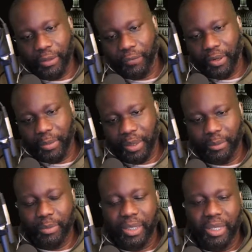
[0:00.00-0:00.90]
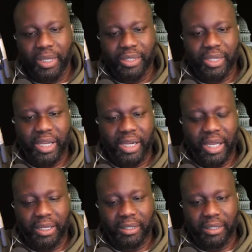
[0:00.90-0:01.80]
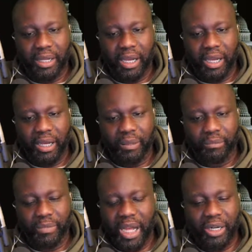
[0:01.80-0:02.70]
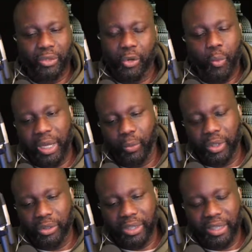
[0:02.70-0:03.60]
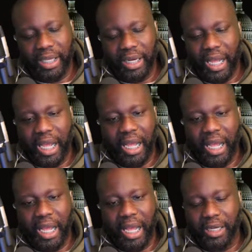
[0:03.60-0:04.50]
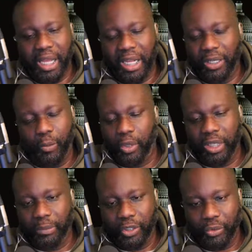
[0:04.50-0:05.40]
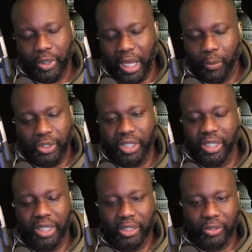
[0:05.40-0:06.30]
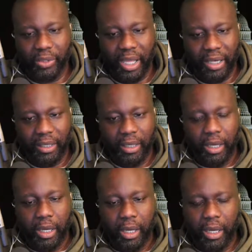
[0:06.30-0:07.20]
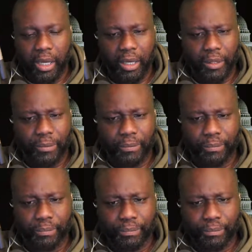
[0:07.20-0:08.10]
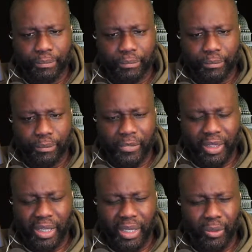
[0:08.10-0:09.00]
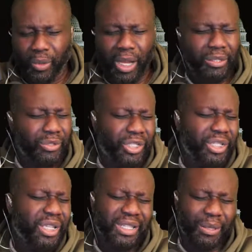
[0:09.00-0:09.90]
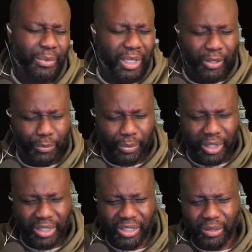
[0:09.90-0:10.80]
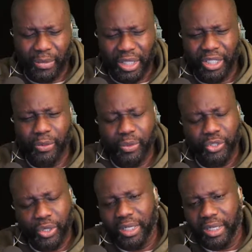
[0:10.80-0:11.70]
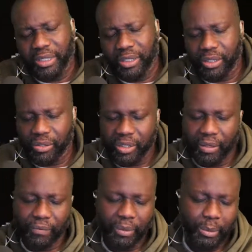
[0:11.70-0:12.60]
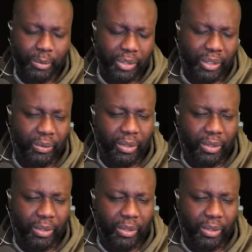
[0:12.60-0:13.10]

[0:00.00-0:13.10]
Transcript: from him, saying that, um, I don't know why Will did that. I, I, didn't, I didn't want him to do that. I wish he didn't do that. Um, and uh, she said something else, but it seemed like she was trying to distance herself from him. And so,